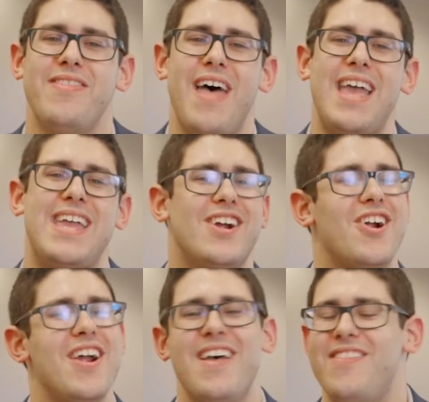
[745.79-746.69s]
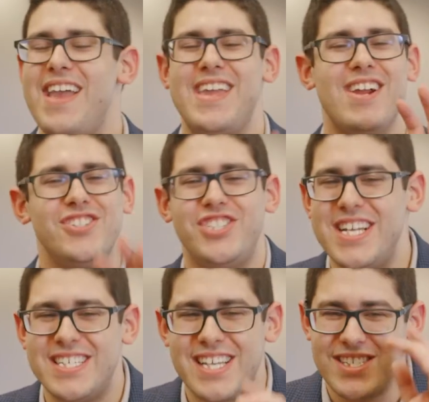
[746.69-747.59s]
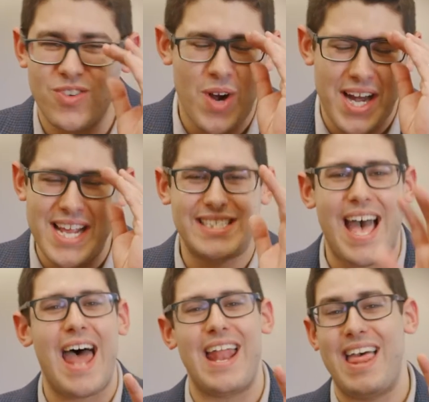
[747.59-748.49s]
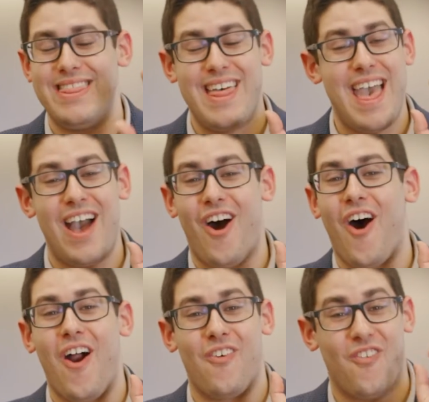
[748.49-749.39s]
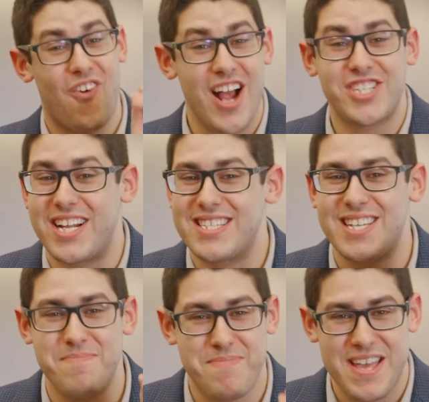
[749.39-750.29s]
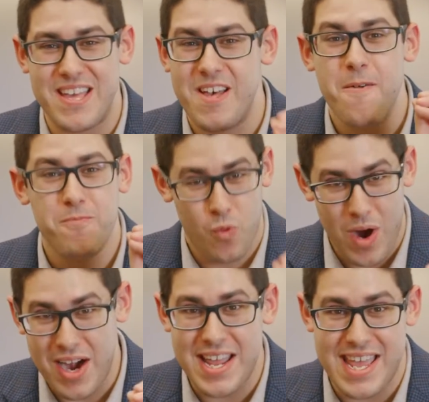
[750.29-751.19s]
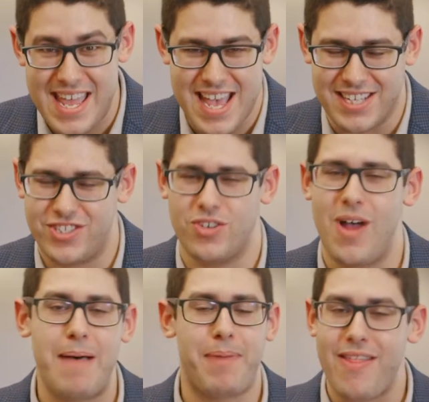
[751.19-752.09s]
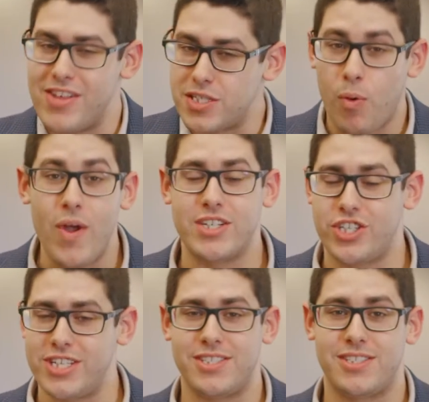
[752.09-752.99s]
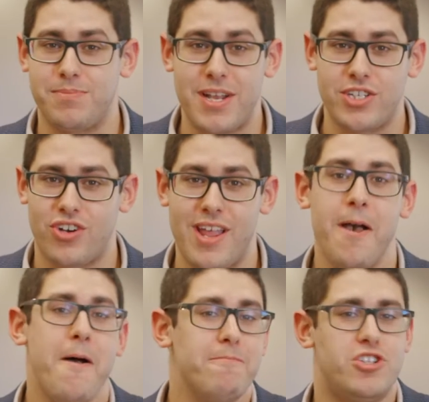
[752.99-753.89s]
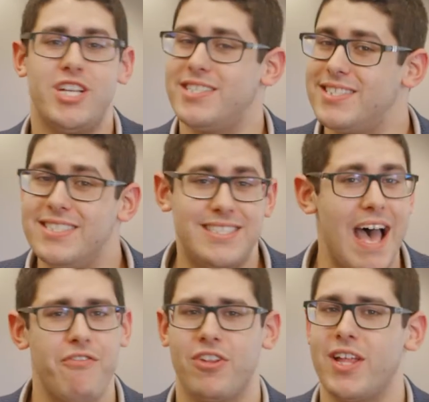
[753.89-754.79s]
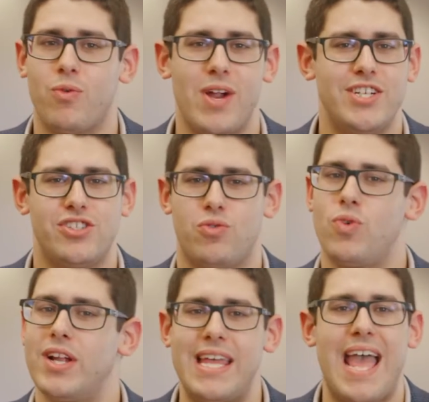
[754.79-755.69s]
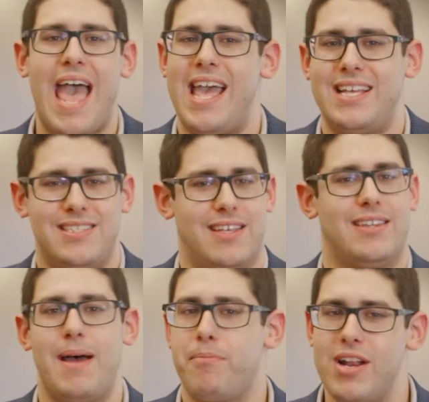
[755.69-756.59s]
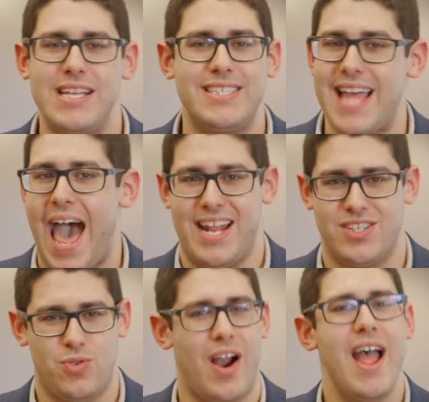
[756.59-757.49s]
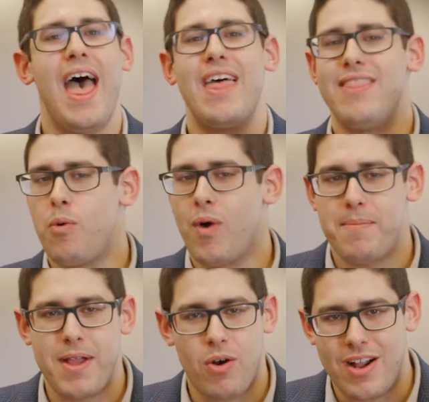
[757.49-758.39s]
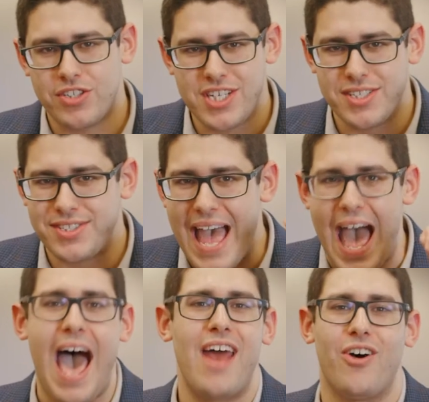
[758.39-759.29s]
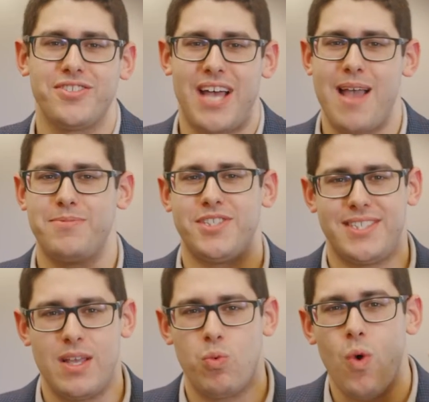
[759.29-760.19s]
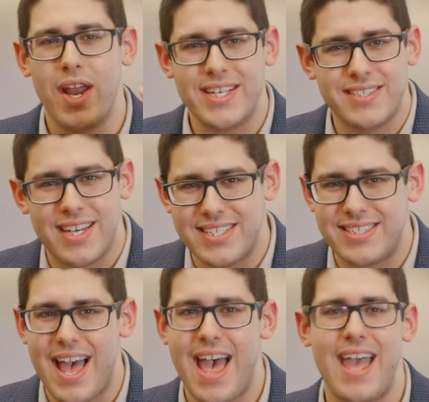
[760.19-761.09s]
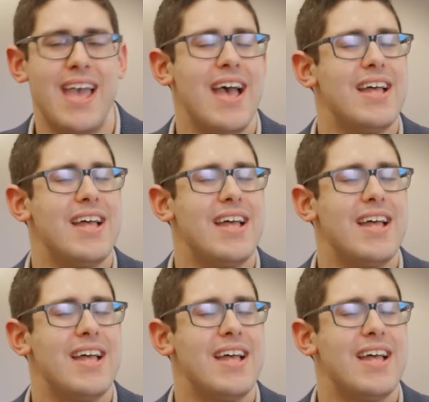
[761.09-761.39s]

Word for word: they hear Jesus where he's at, and they are rushing to be where he is. So by this point in Jesus's ministry, Jesus has definitely reached really a celebrity status where they want to be around Jesus at all times to see what he's going to say,